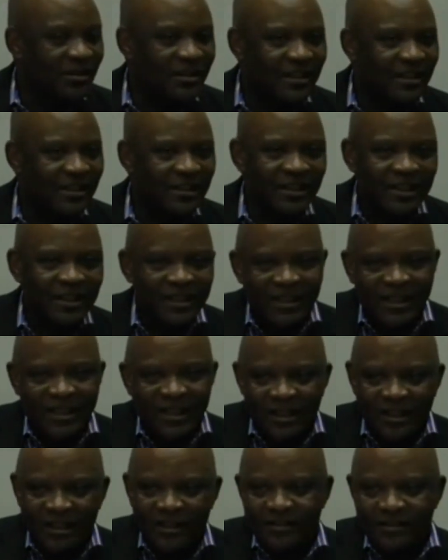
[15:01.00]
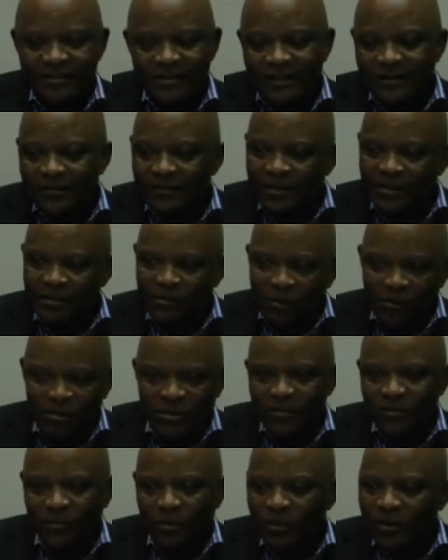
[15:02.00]
that. The
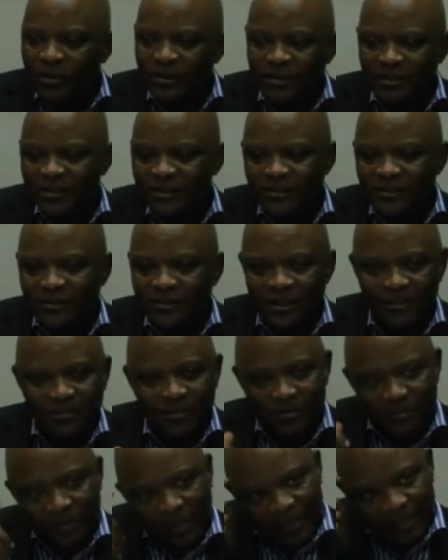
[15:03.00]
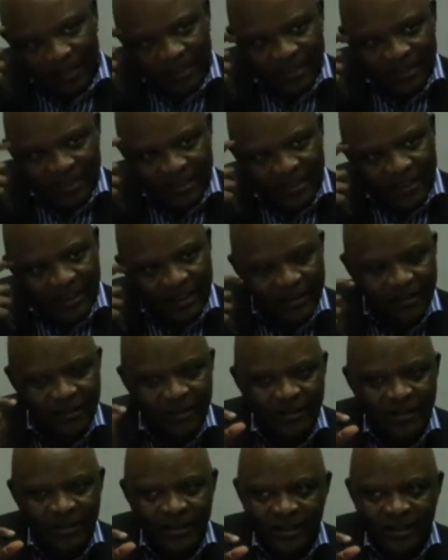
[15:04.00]
most important thing to keep in mind is that